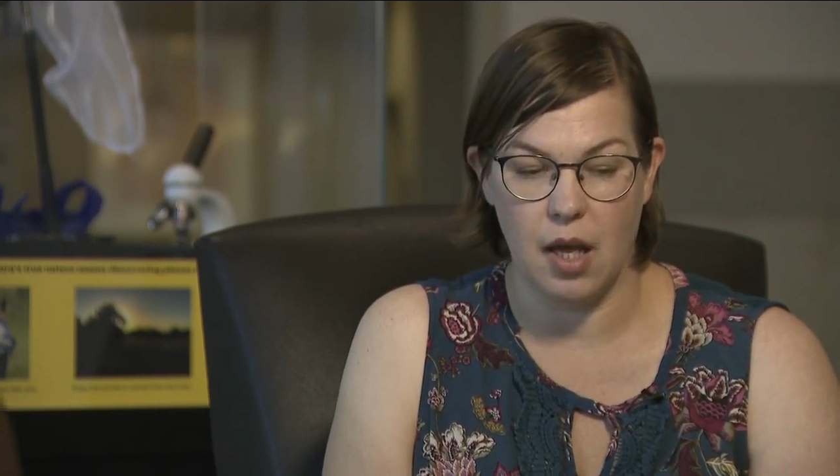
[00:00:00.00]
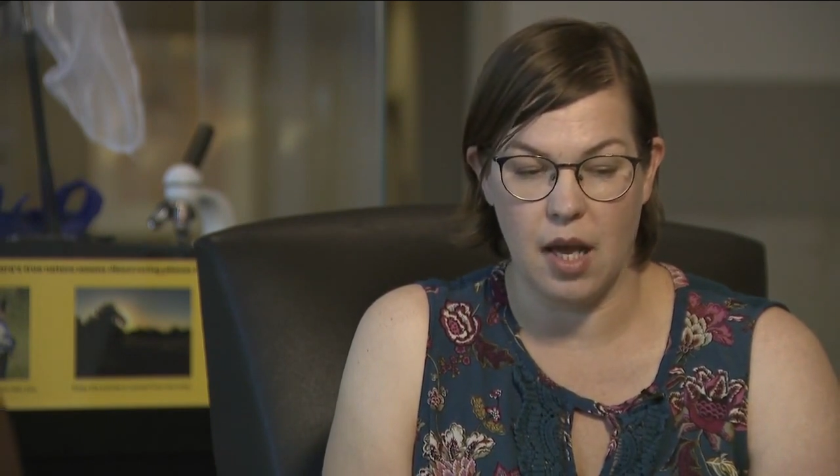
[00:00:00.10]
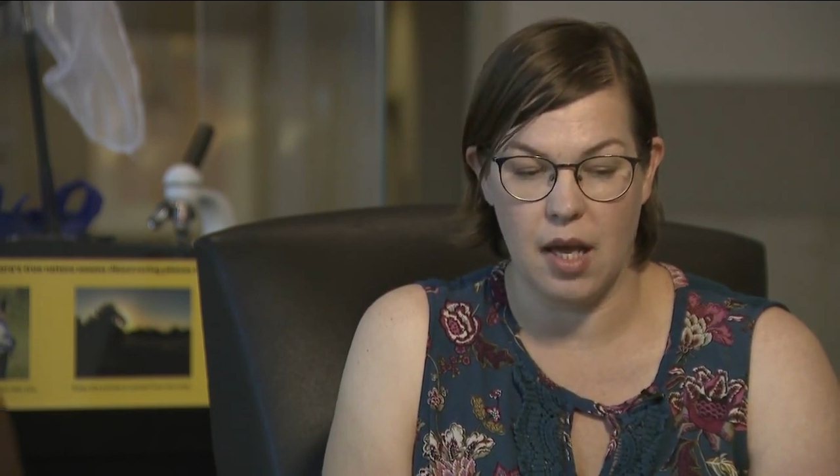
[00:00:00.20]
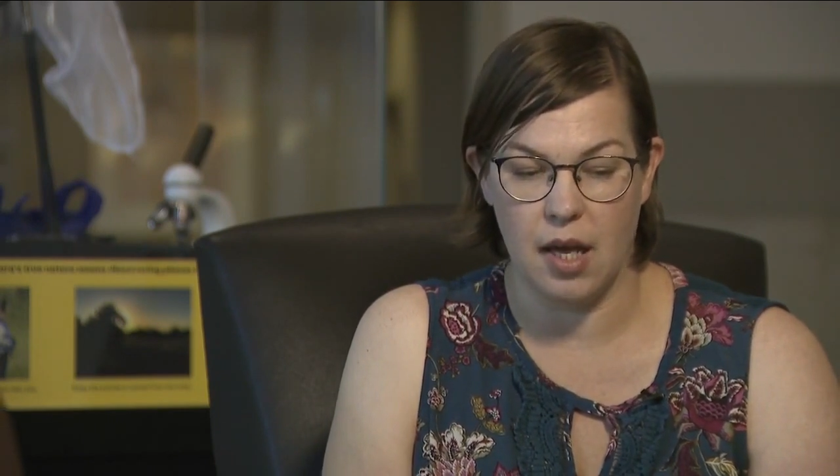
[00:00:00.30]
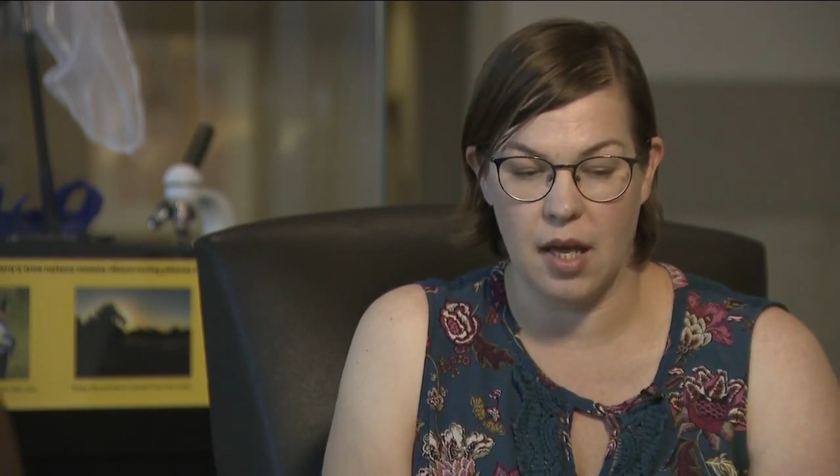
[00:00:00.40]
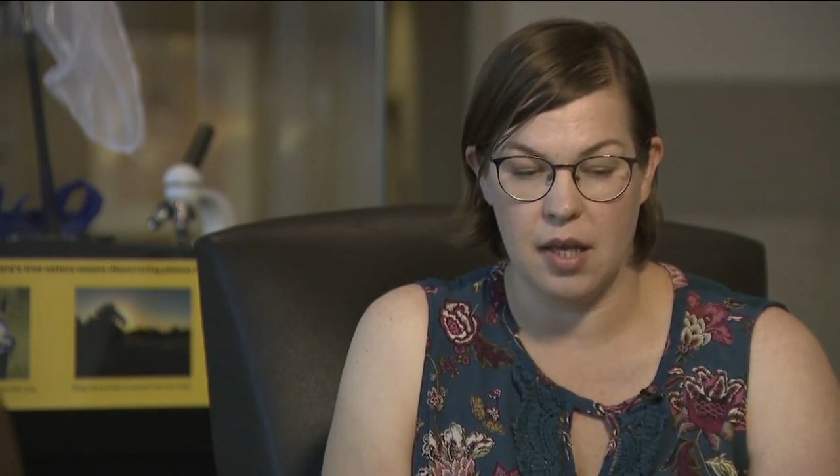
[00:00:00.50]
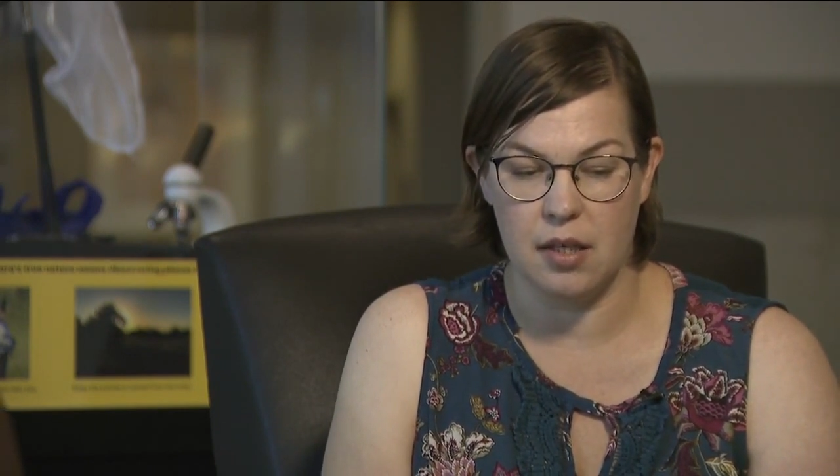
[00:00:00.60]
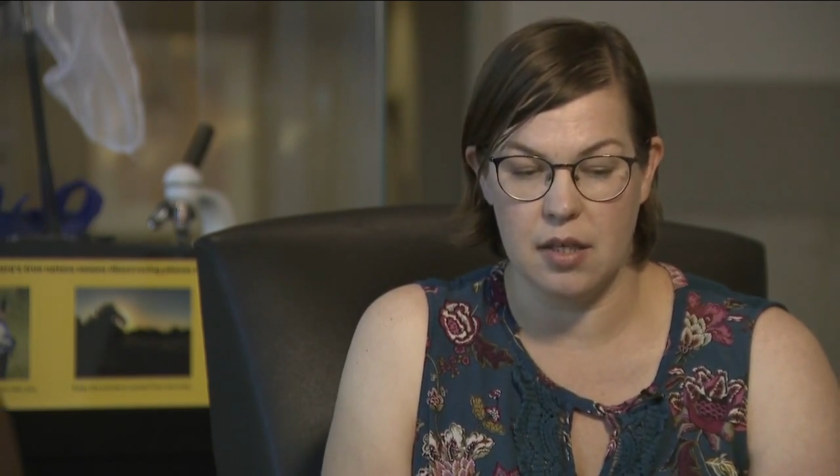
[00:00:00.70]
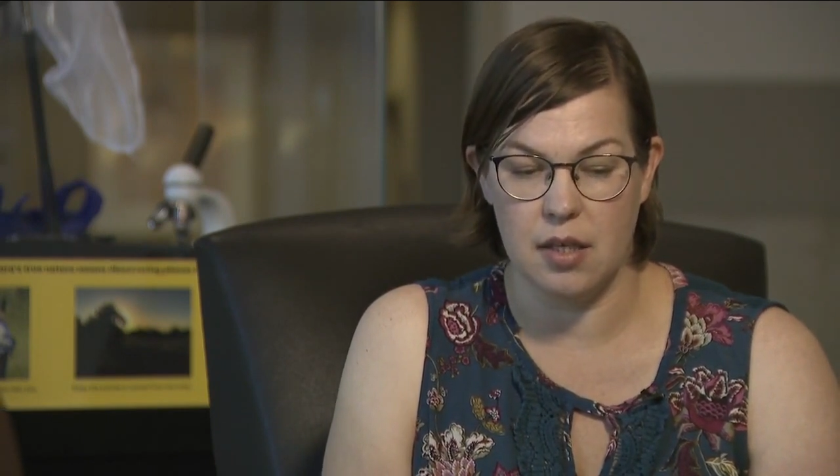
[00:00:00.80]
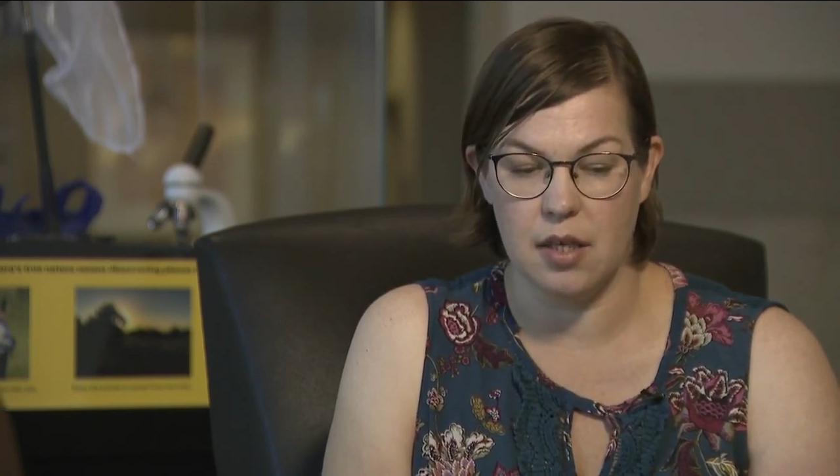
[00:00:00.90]

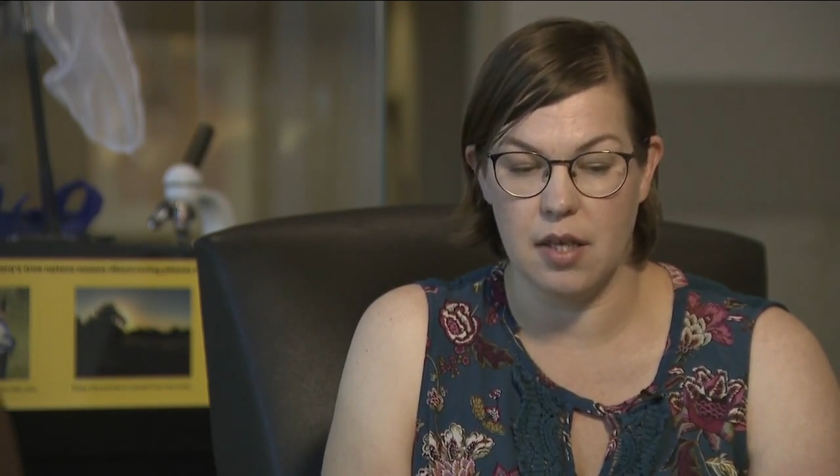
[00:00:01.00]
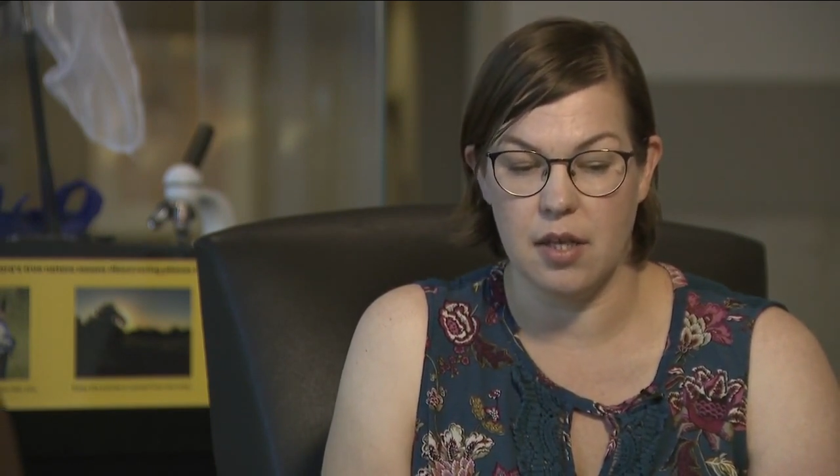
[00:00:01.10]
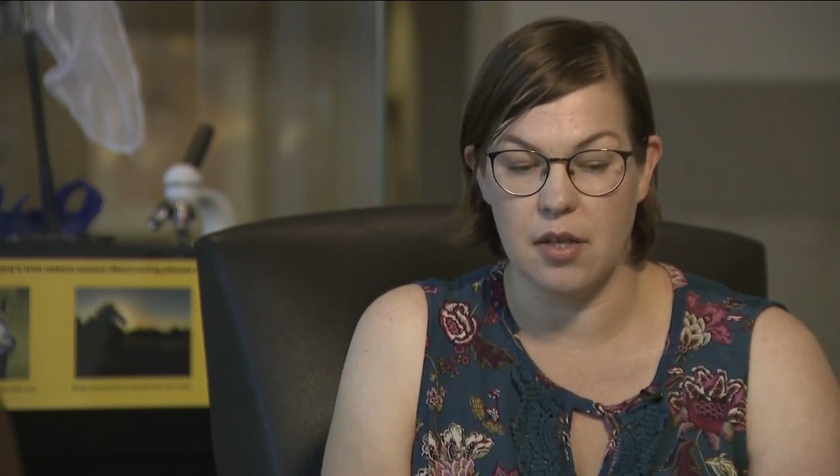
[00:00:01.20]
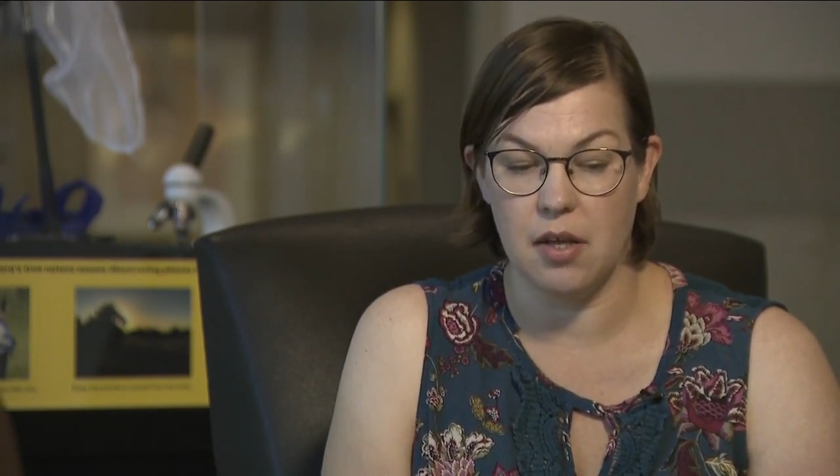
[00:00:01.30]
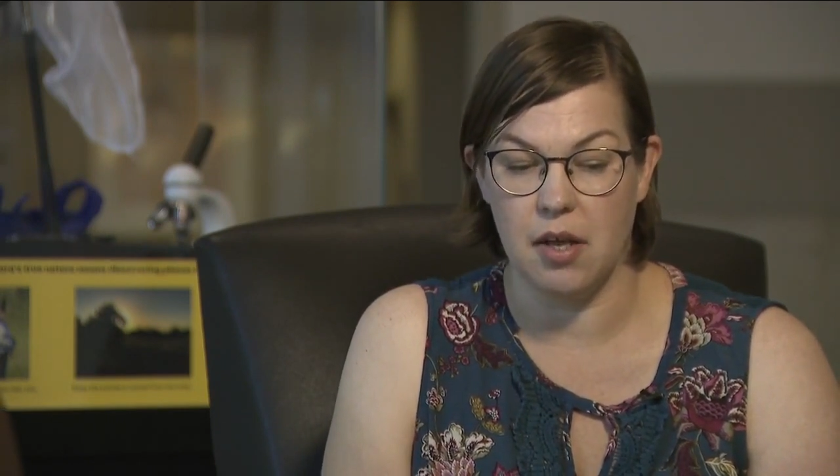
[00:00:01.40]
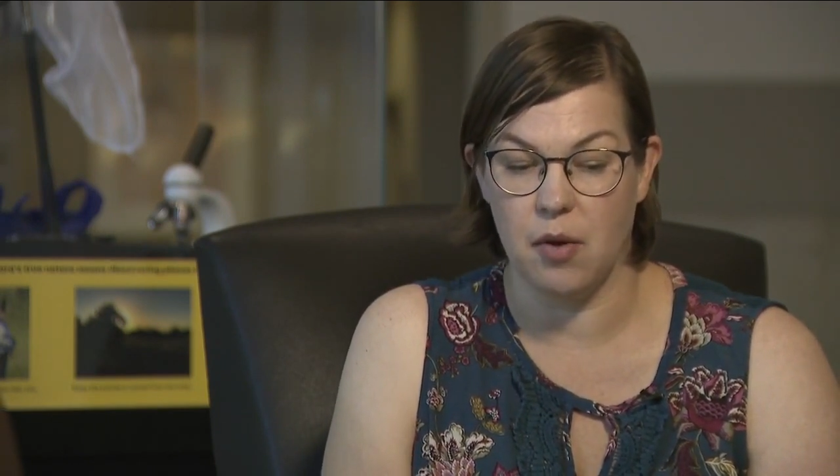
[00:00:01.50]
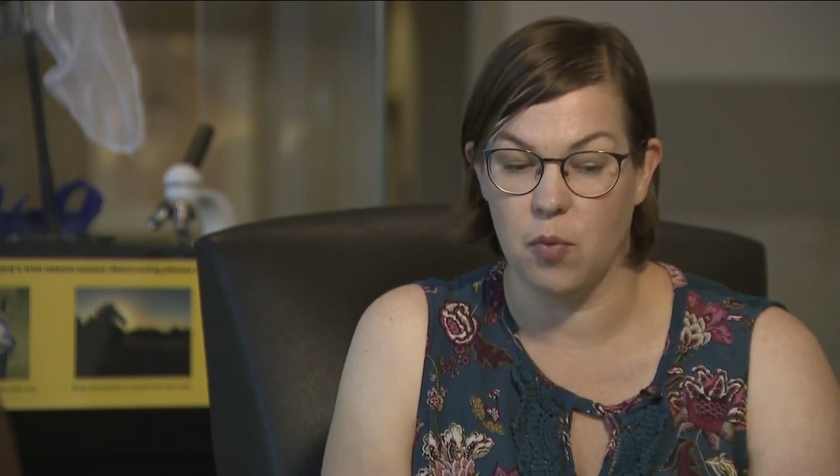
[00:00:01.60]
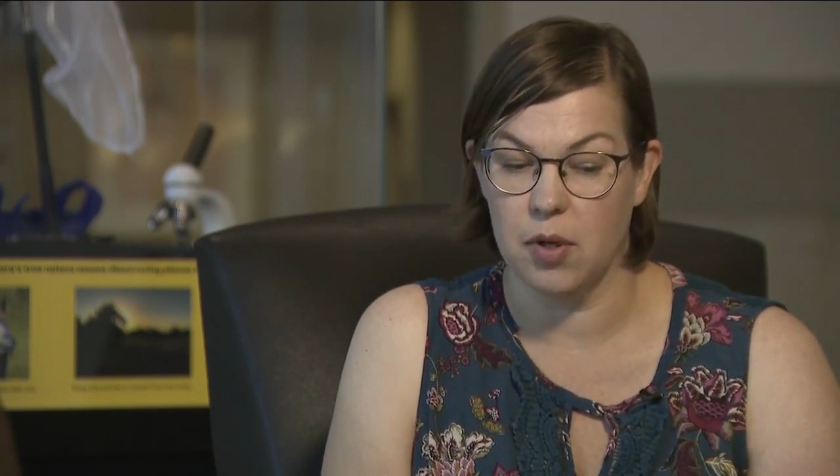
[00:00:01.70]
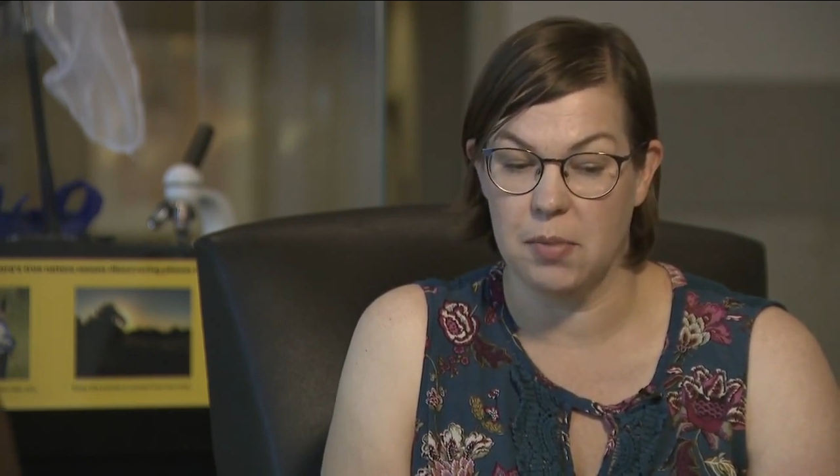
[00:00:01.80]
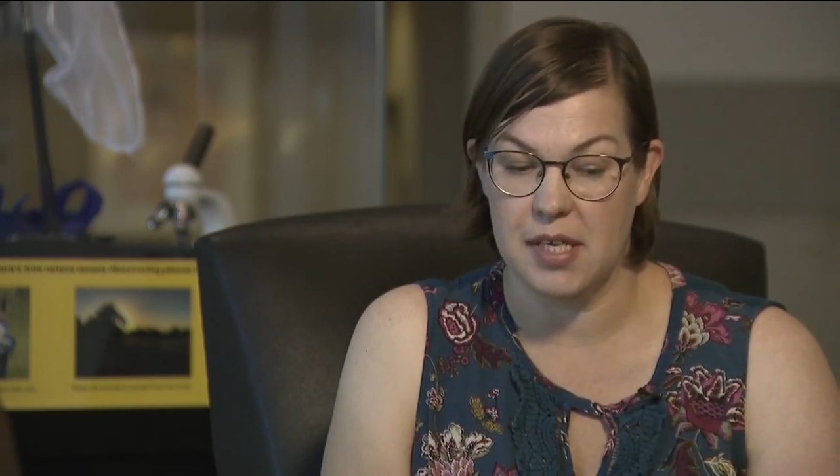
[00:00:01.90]
and it would